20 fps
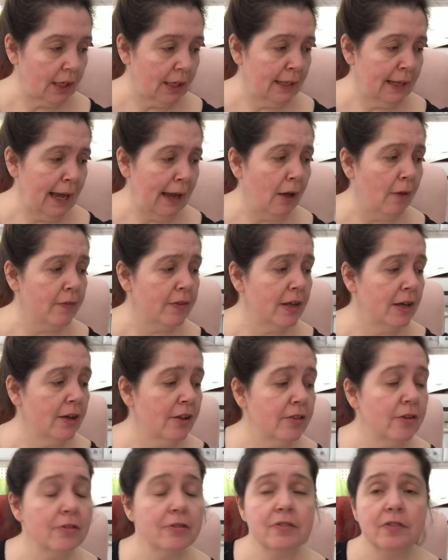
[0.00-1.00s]
Now, the
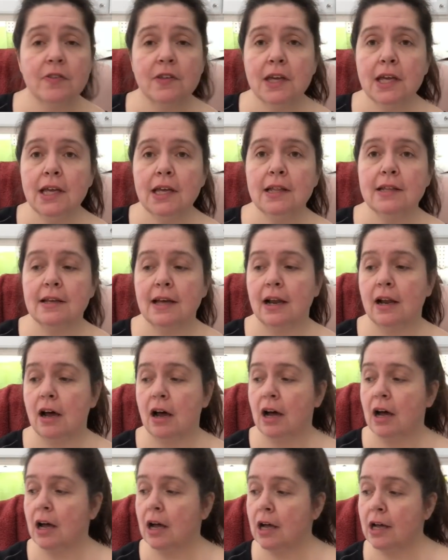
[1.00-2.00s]
other thing that
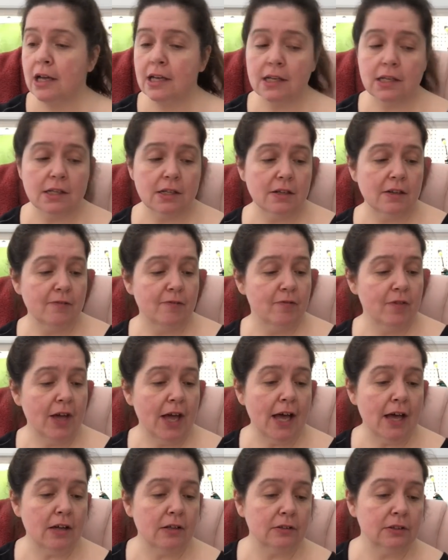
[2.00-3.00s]
I
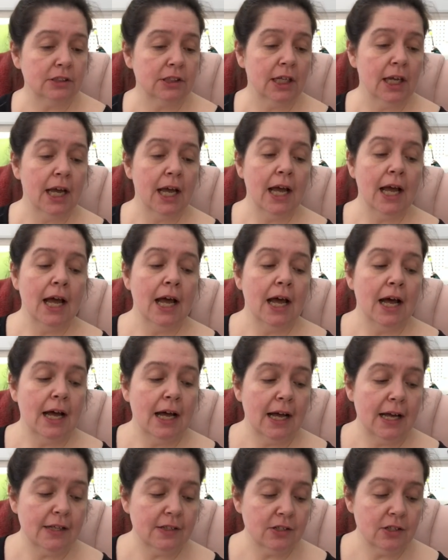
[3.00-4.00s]
found
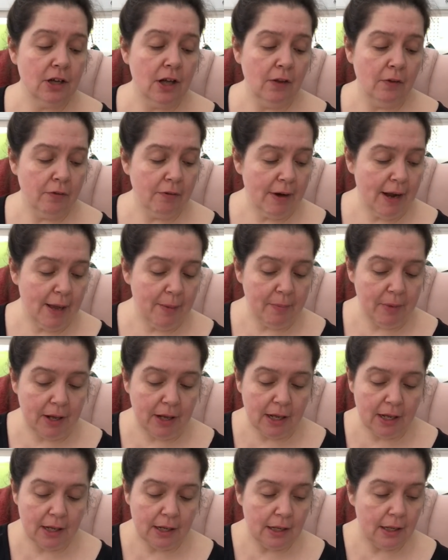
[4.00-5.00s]
at
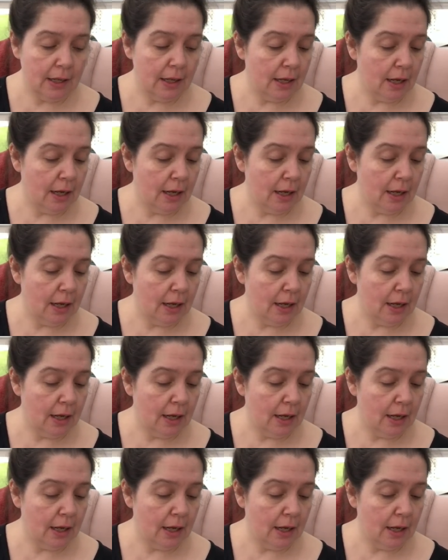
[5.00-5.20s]
Dollarama,